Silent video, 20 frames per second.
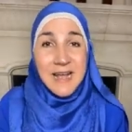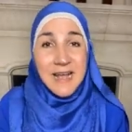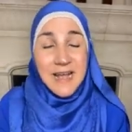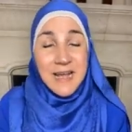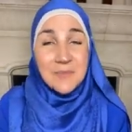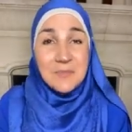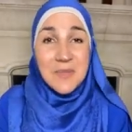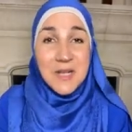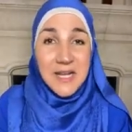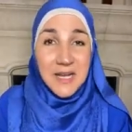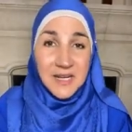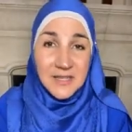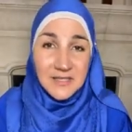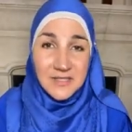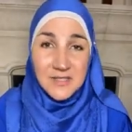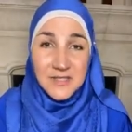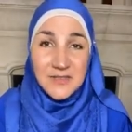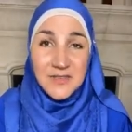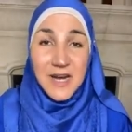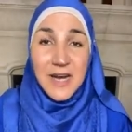and
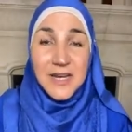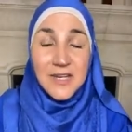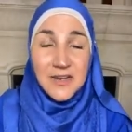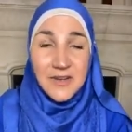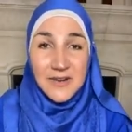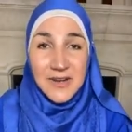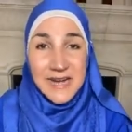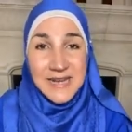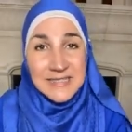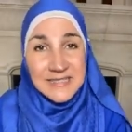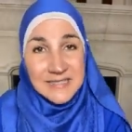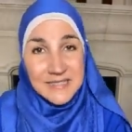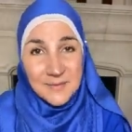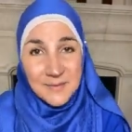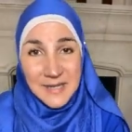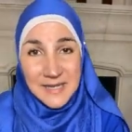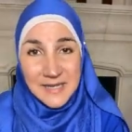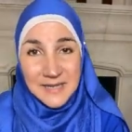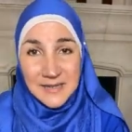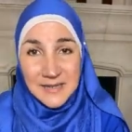because you've
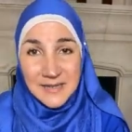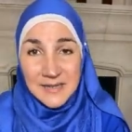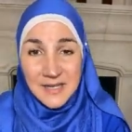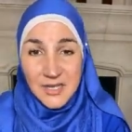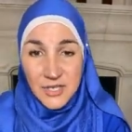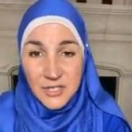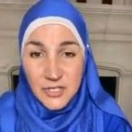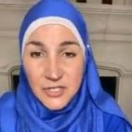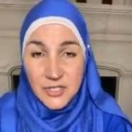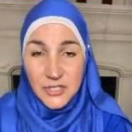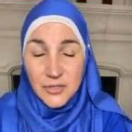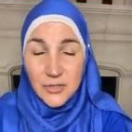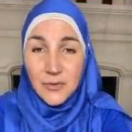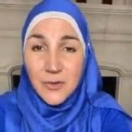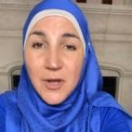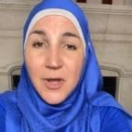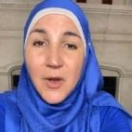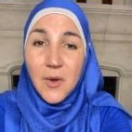underestimated the issue,